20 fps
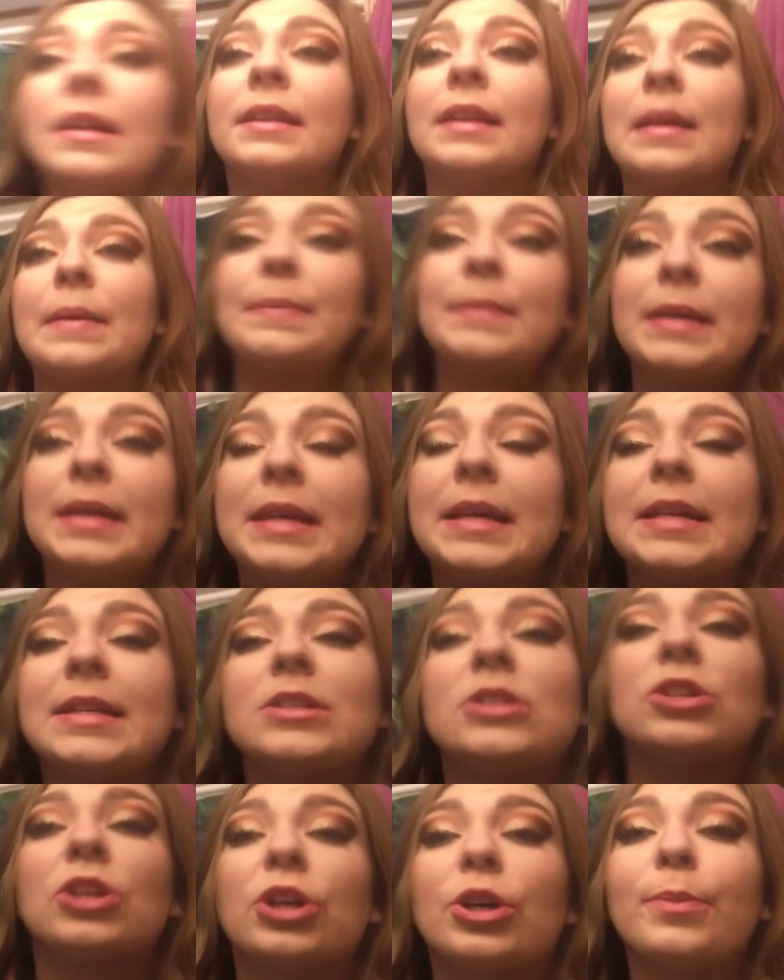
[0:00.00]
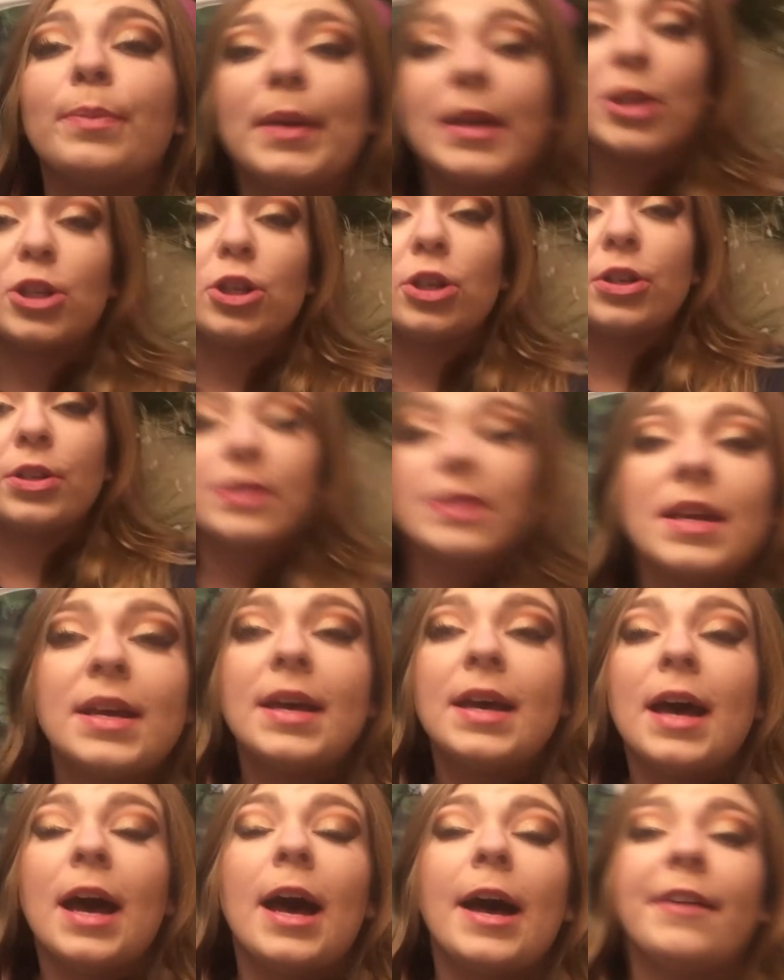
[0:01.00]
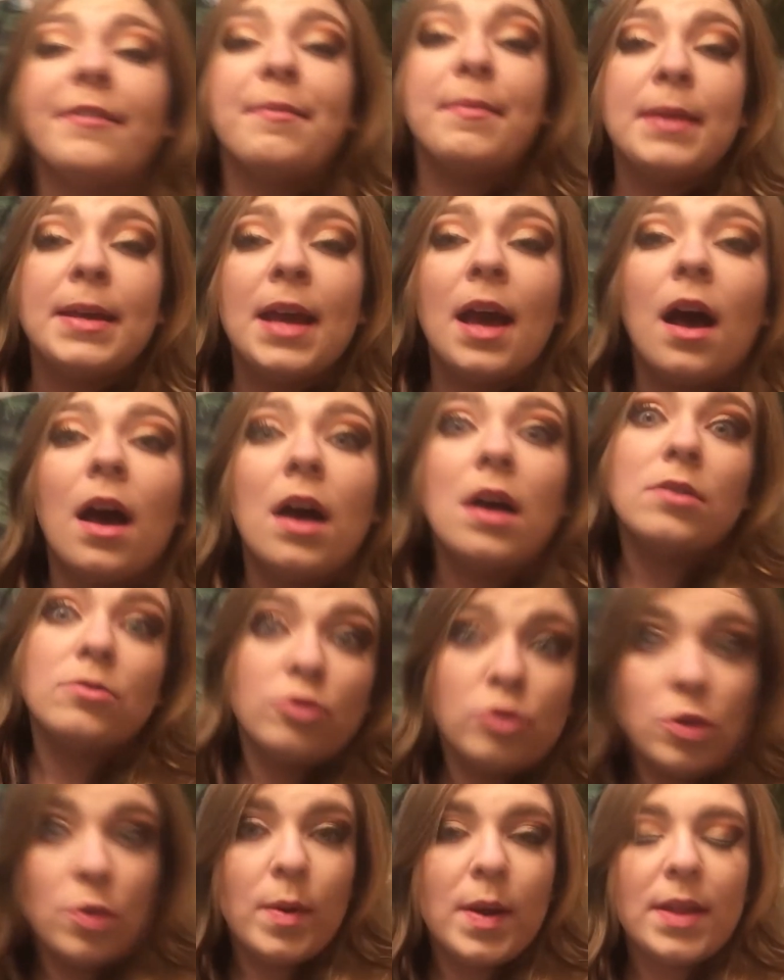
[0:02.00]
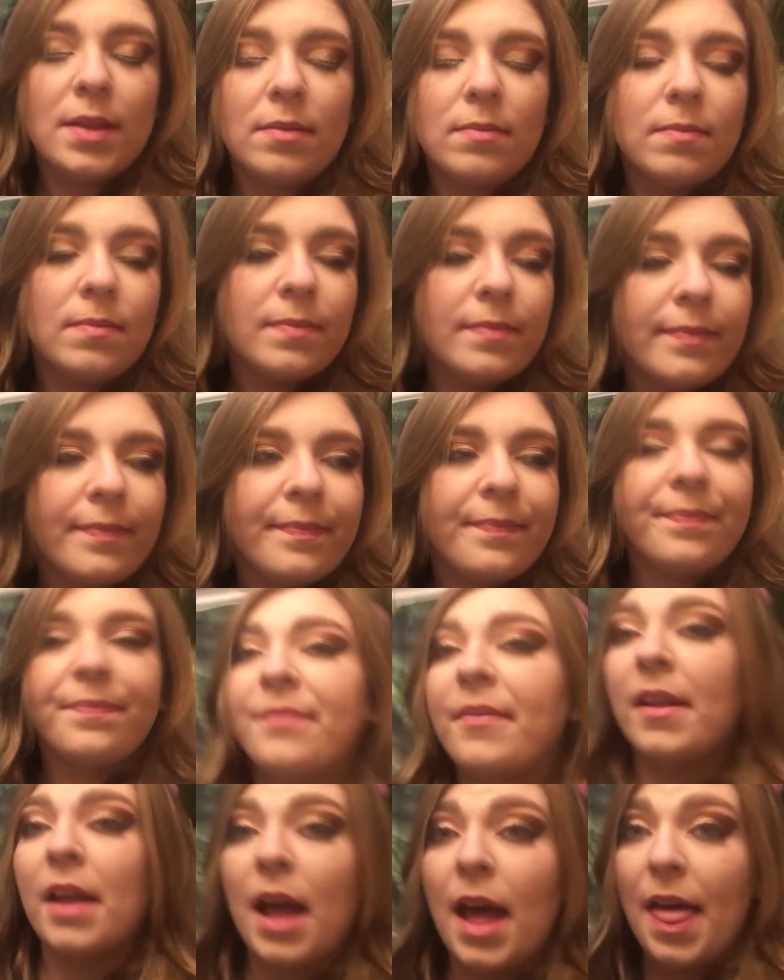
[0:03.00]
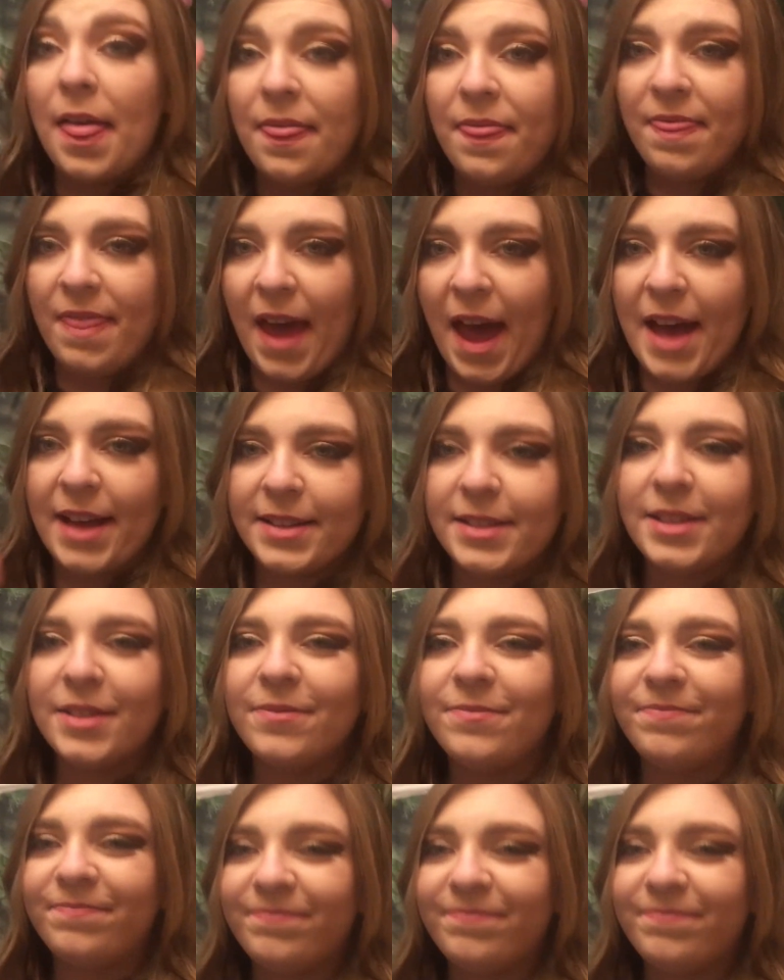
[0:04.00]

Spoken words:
Let me insert pictures of me doing that.